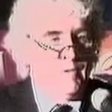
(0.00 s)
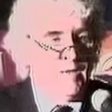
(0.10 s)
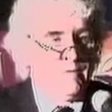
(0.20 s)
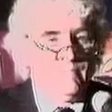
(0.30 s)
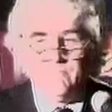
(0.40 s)

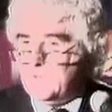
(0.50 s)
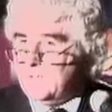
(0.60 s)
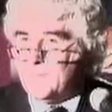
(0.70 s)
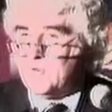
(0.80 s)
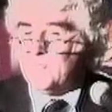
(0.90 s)
had a
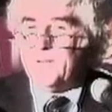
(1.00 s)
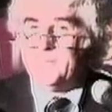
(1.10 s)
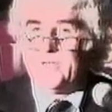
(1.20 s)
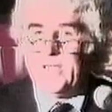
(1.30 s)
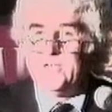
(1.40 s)
number of
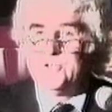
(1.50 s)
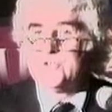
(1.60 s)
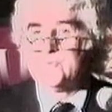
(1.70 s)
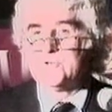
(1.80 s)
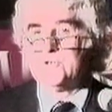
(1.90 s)

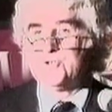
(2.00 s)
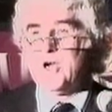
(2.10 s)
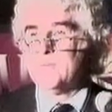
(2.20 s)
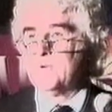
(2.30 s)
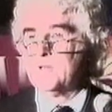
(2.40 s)
publications, was the
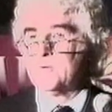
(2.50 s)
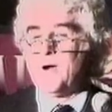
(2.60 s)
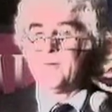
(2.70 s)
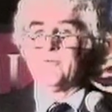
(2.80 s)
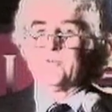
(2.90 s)
chairman of the
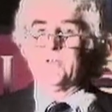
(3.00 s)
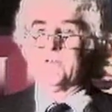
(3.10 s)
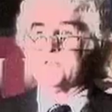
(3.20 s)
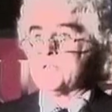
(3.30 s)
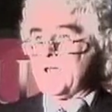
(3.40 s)
Department of
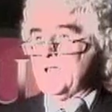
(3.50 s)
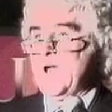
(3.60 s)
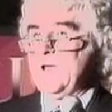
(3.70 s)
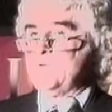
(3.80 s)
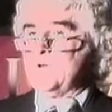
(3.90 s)
Clinical
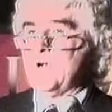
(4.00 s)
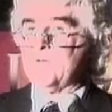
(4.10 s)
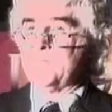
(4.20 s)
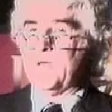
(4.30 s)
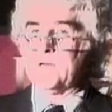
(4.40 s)
Psychiatry at
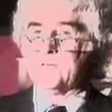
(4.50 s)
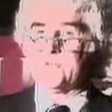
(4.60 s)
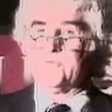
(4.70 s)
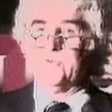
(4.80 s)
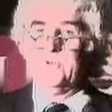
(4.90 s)
Harvard Medical
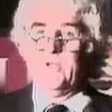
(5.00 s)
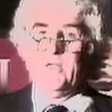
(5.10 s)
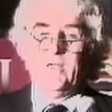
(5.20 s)
School.